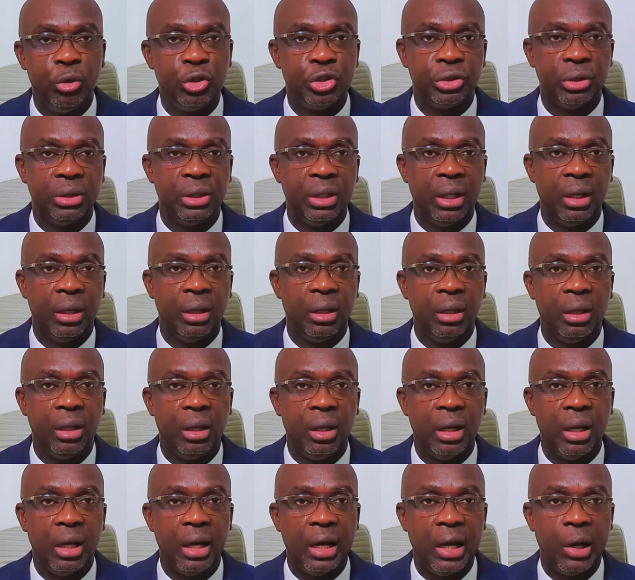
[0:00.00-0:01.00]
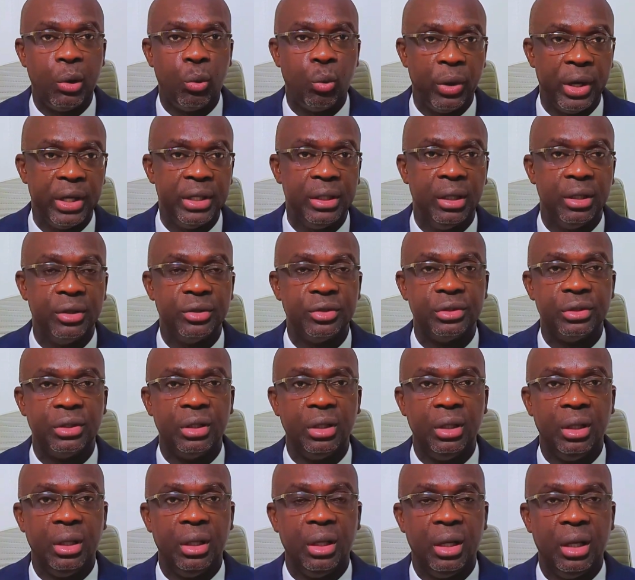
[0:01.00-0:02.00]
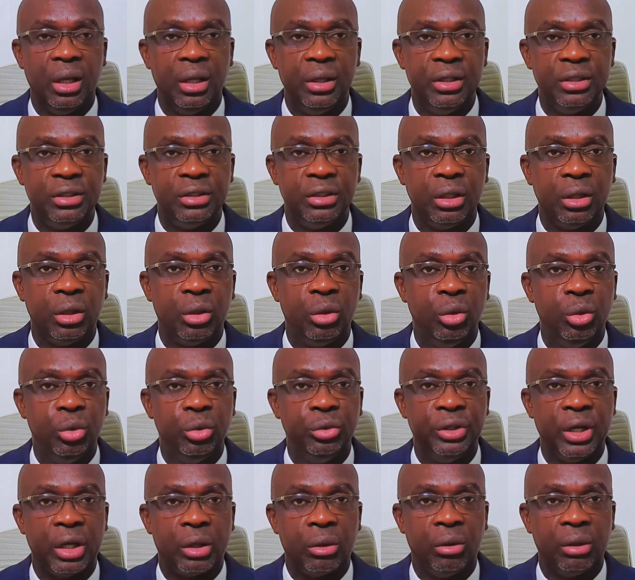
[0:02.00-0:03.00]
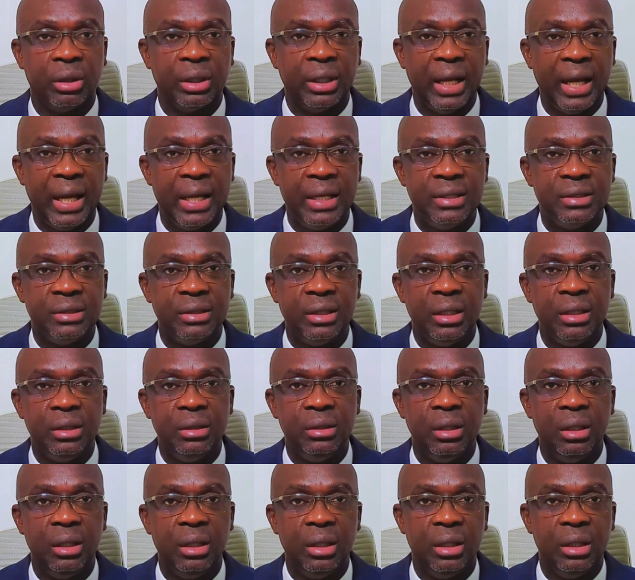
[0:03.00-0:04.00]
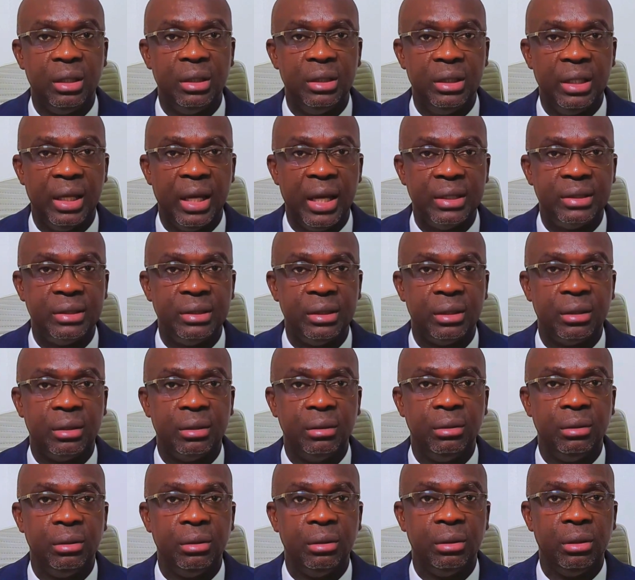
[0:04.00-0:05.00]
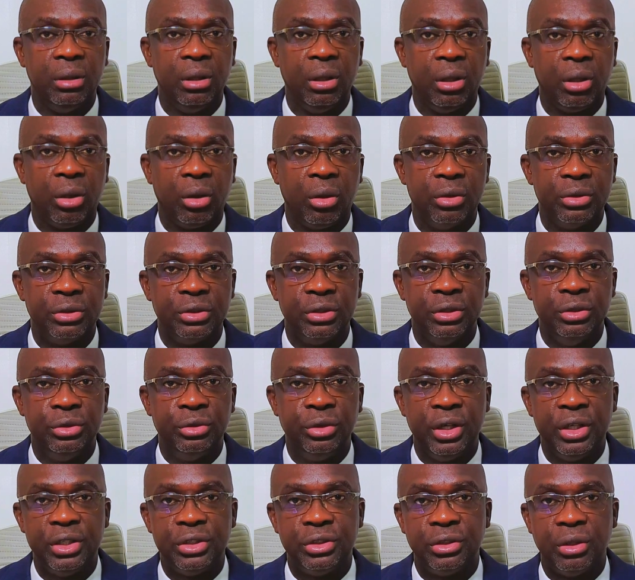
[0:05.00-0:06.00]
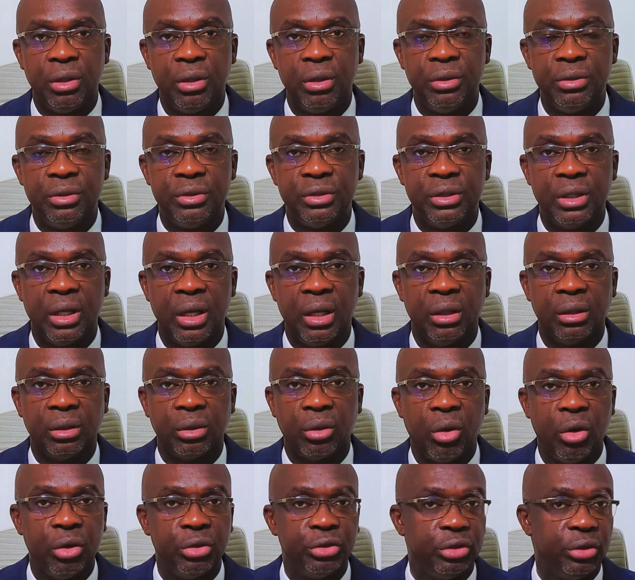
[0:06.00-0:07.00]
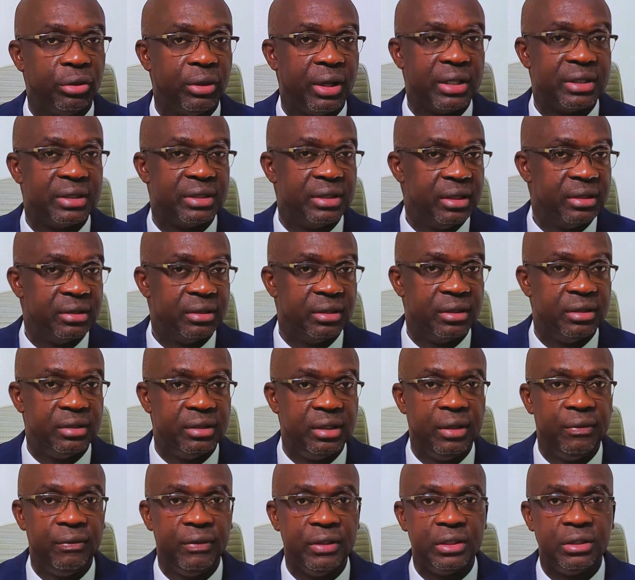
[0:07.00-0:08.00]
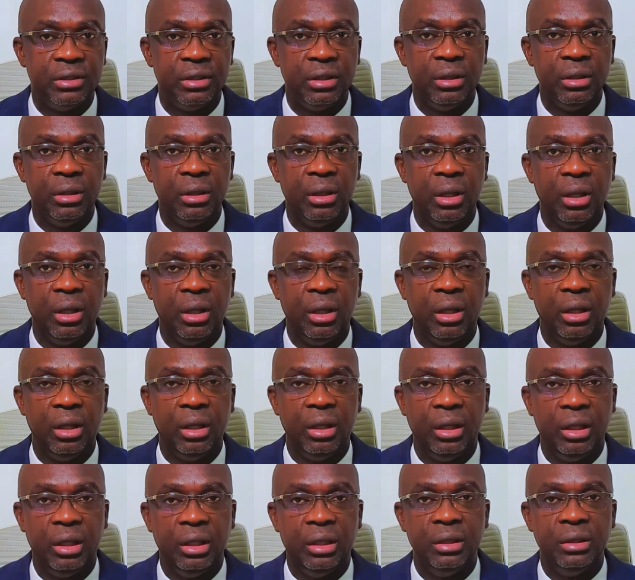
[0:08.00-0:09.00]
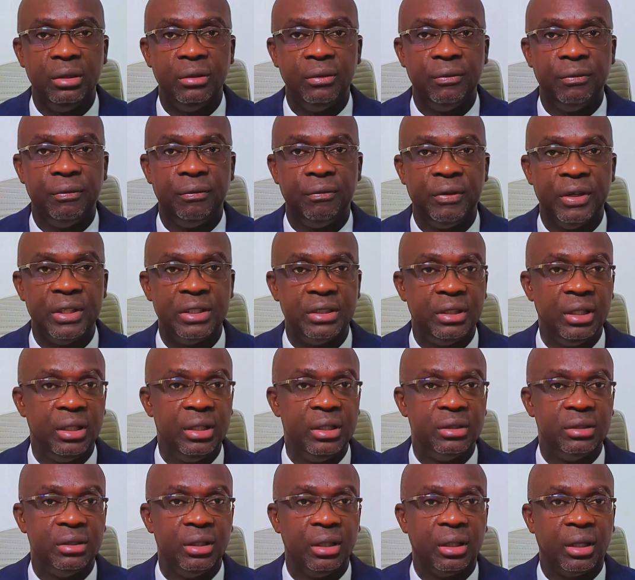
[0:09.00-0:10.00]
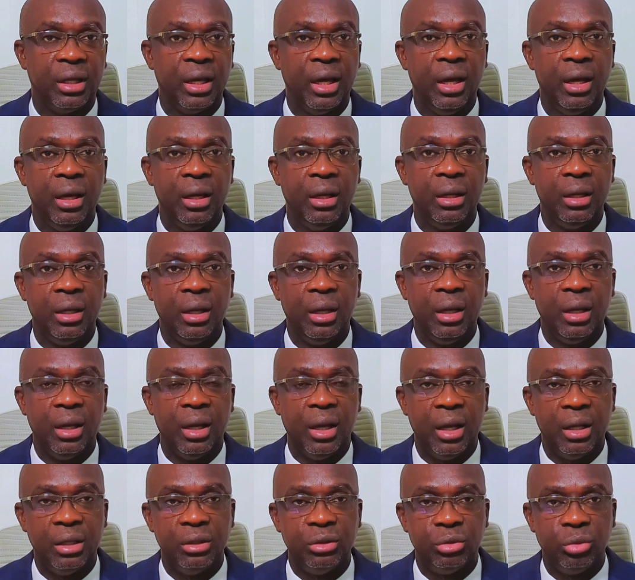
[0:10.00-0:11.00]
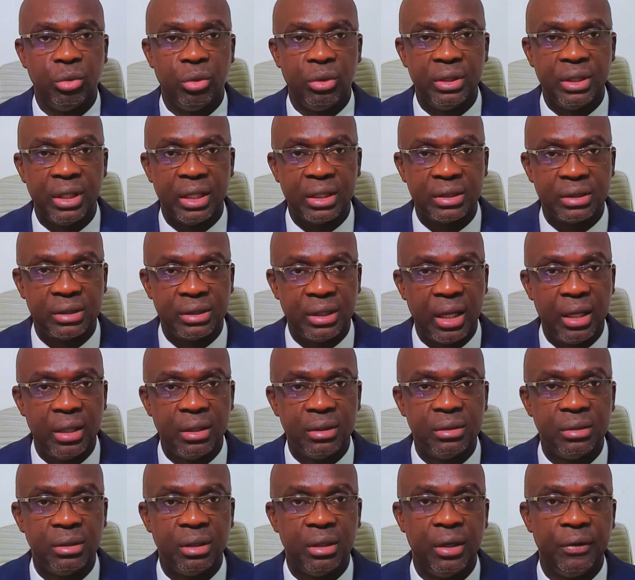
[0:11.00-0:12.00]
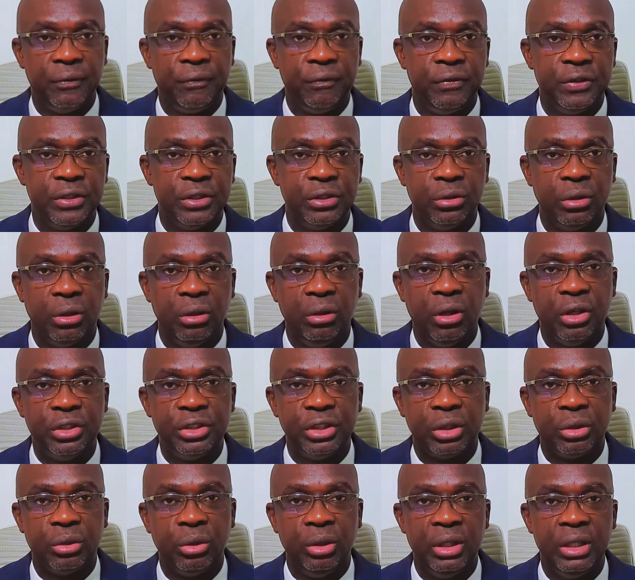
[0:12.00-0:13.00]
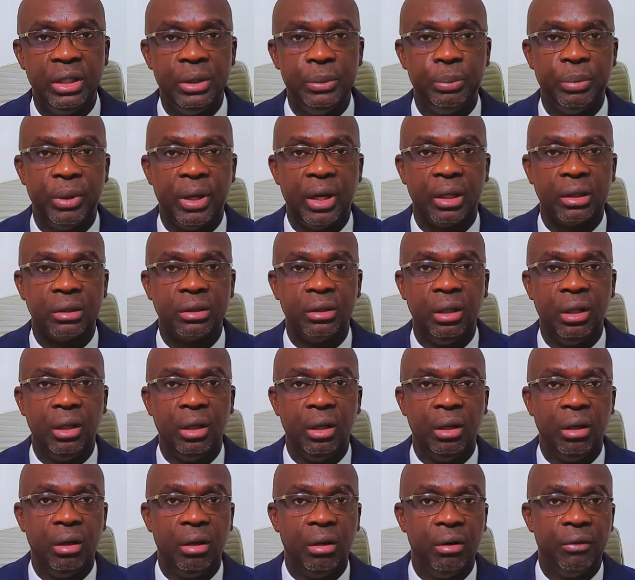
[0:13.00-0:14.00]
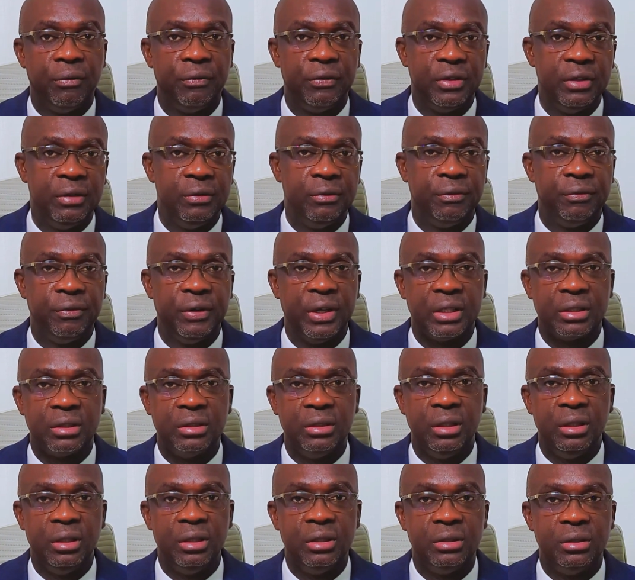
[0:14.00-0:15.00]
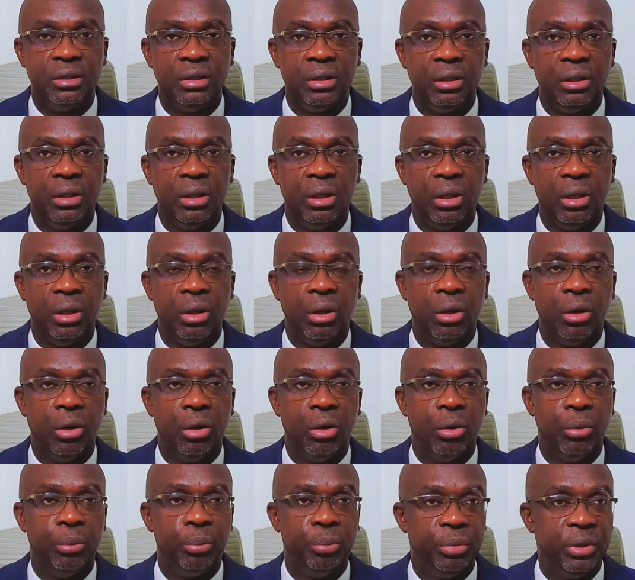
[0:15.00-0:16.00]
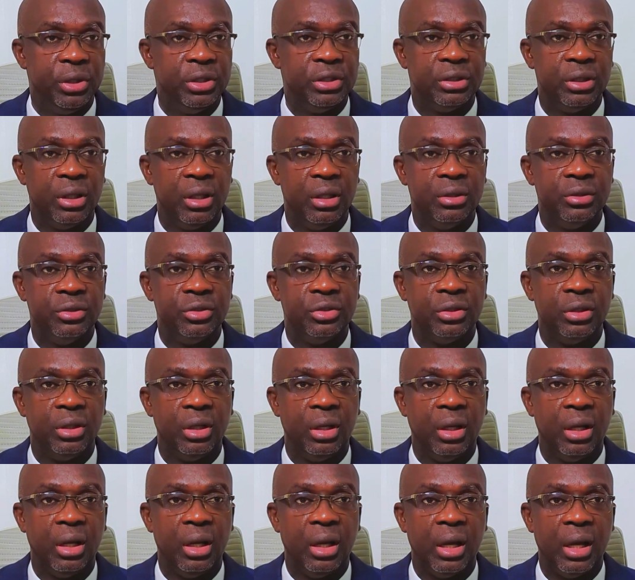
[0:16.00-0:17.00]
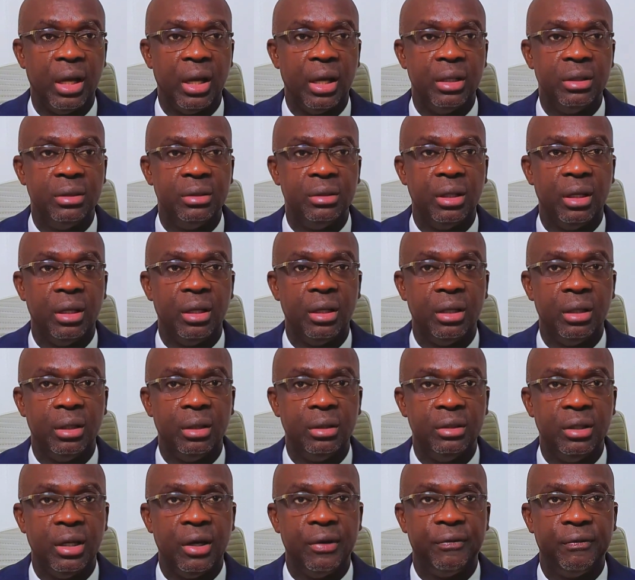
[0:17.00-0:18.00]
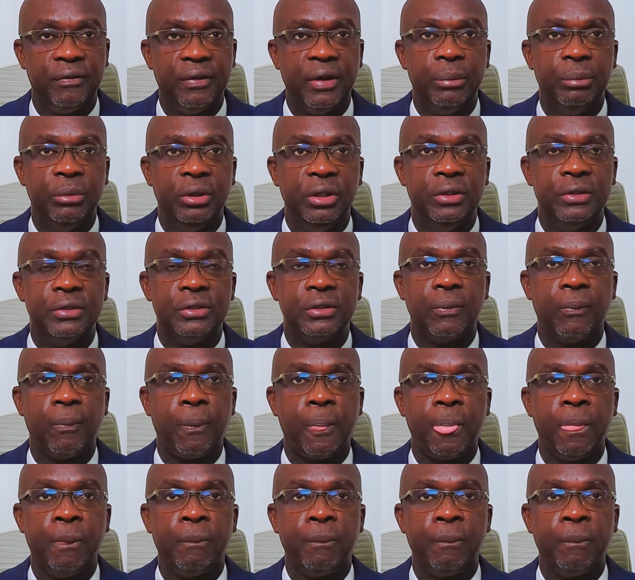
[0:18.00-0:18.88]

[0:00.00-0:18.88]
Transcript: emotional awareness. And this includes recognizing the ethical considerations and cultural sensitivity in fertility care, and to understand the physiological impact of infertility on patients and their families.